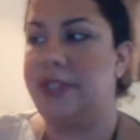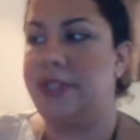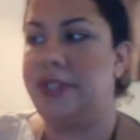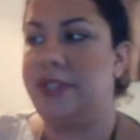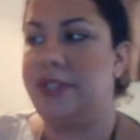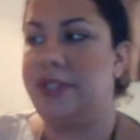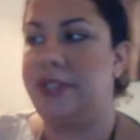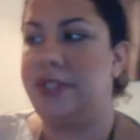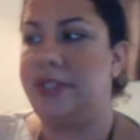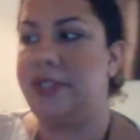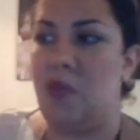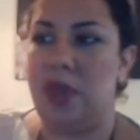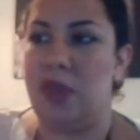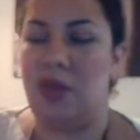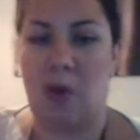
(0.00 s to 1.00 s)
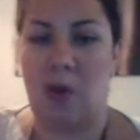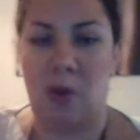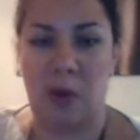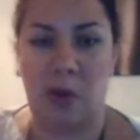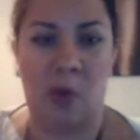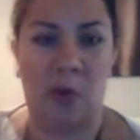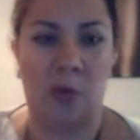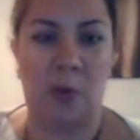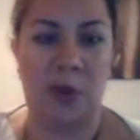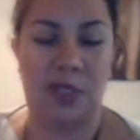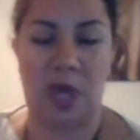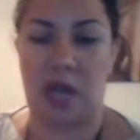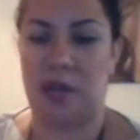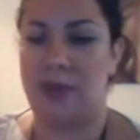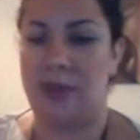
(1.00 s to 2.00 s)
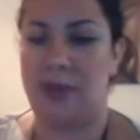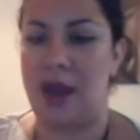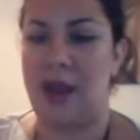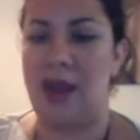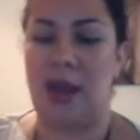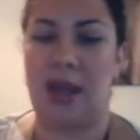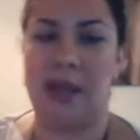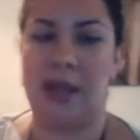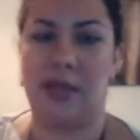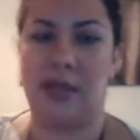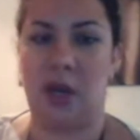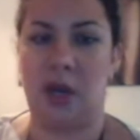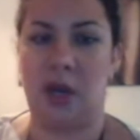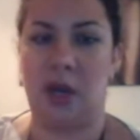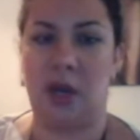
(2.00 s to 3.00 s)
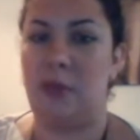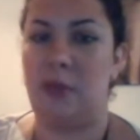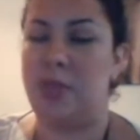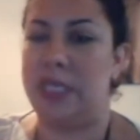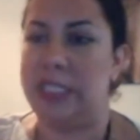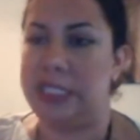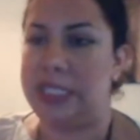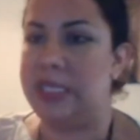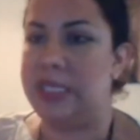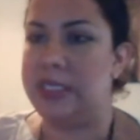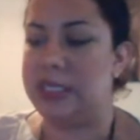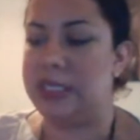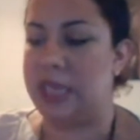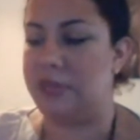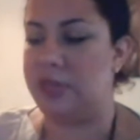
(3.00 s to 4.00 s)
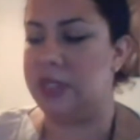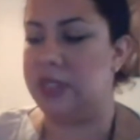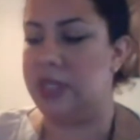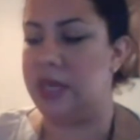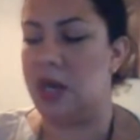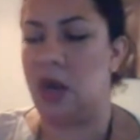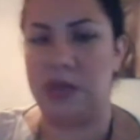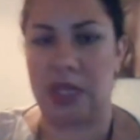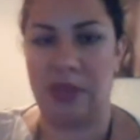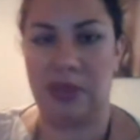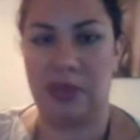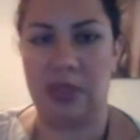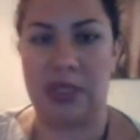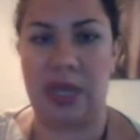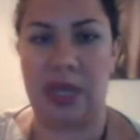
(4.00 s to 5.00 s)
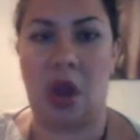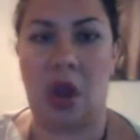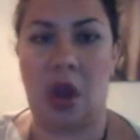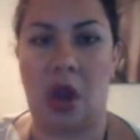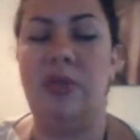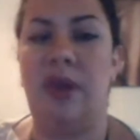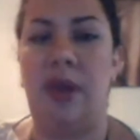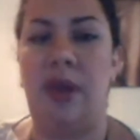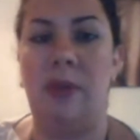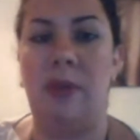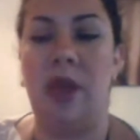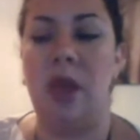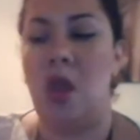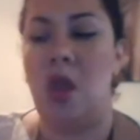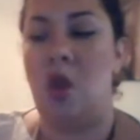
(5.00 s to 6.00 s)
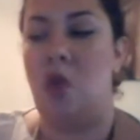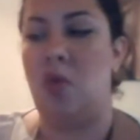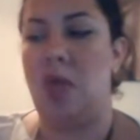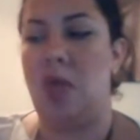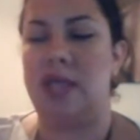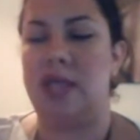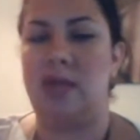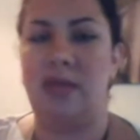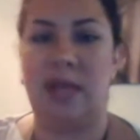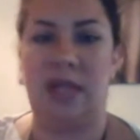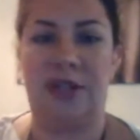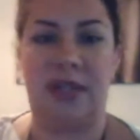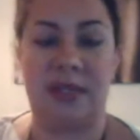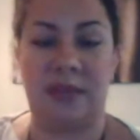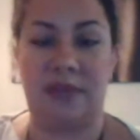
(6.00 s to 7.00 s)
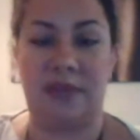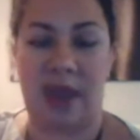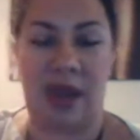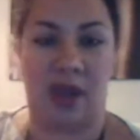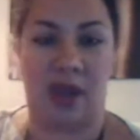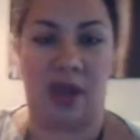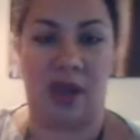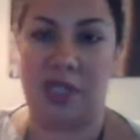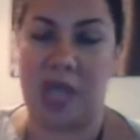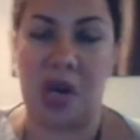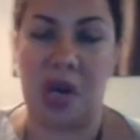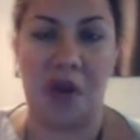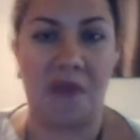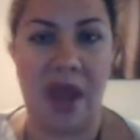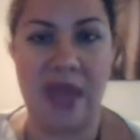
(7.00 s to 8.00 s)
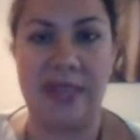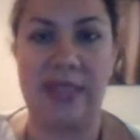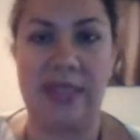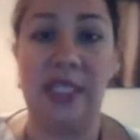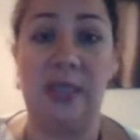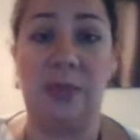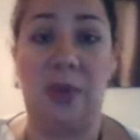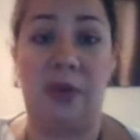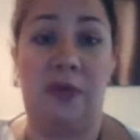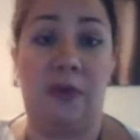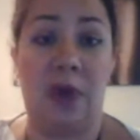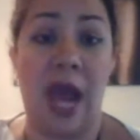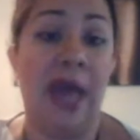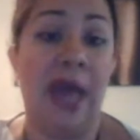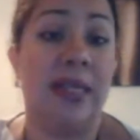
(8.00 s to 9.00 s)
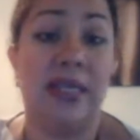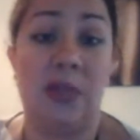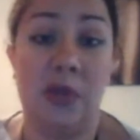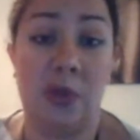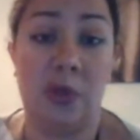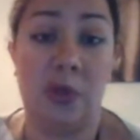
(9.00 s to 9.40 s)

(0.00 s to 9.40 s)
And So we thought we talked about it. I started my own business. 9 months later, I was able to stay home with him. We had to make some financial sacrifices, but for